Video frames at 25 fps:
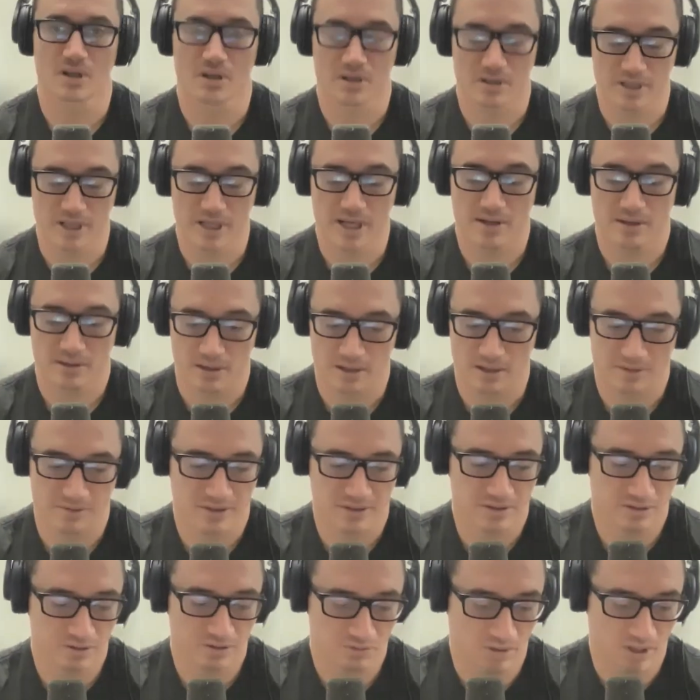Yeah, I
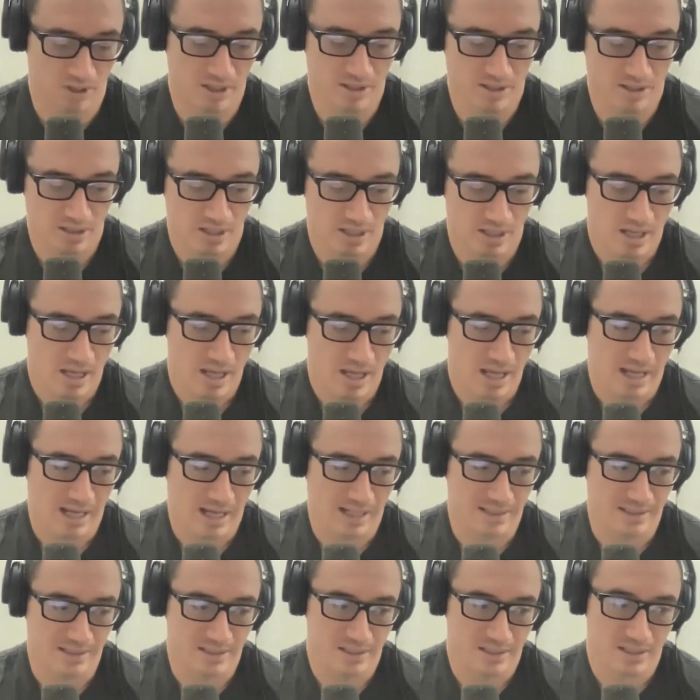think you're right.
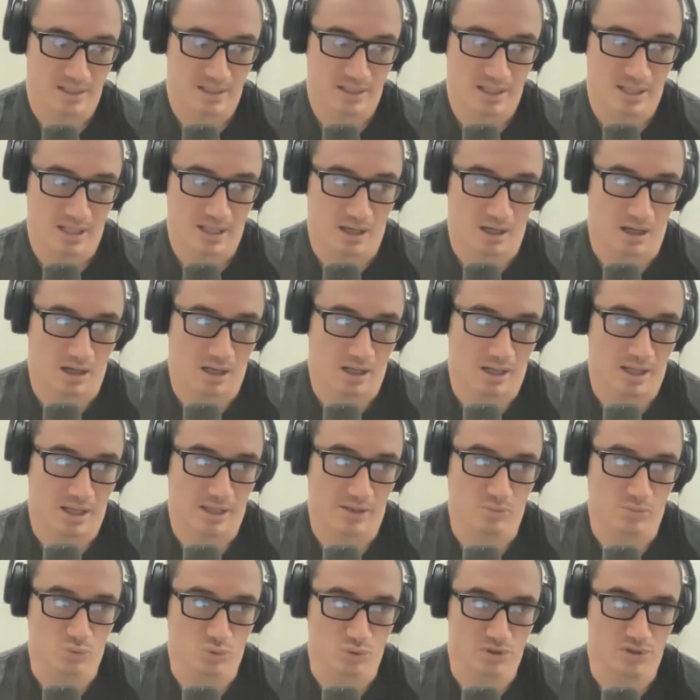And it
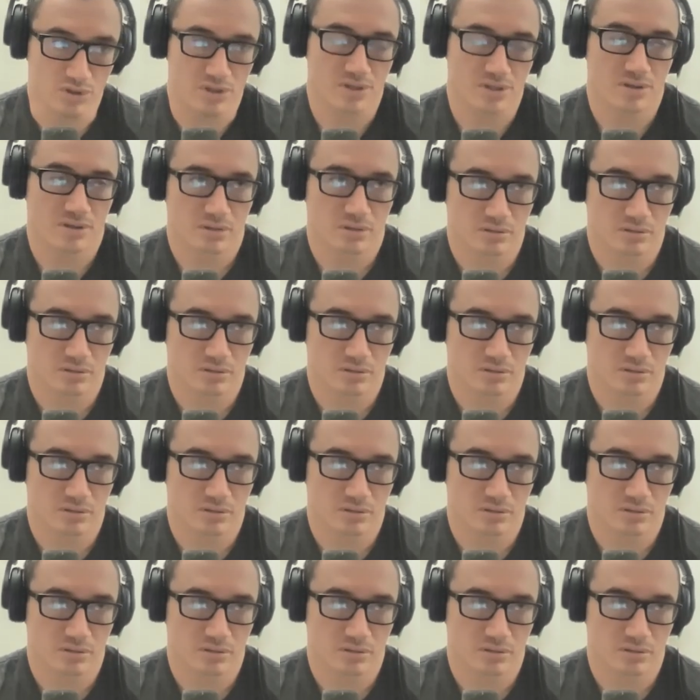was